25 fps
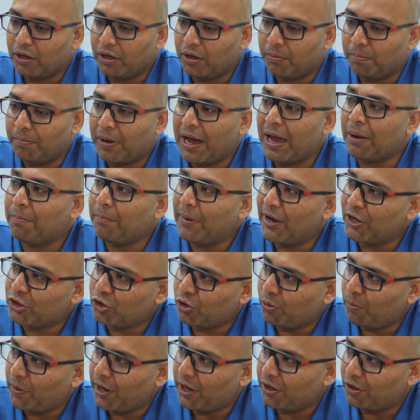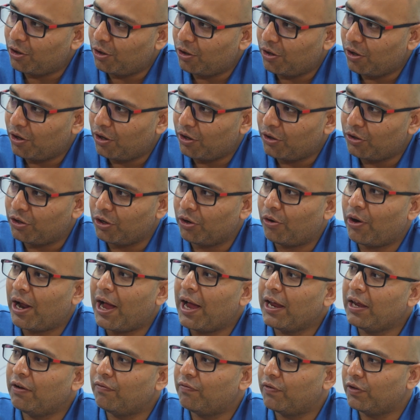by measurement
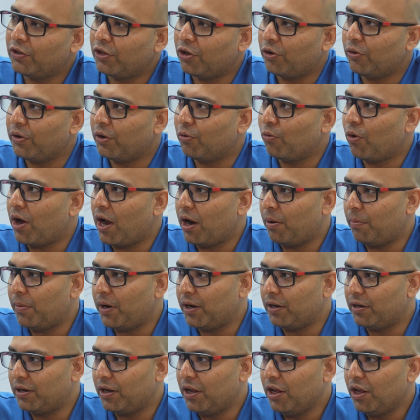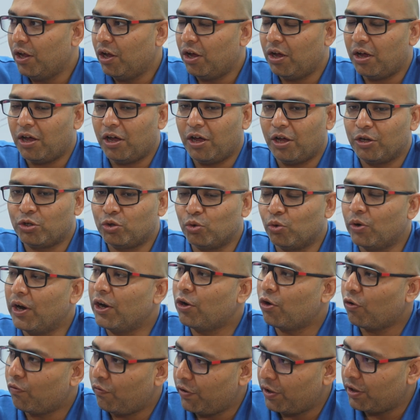derive the requirement to
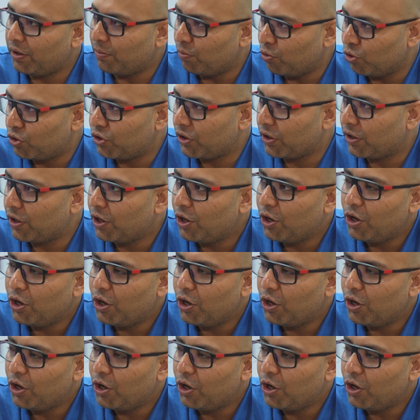retrofit the bushing.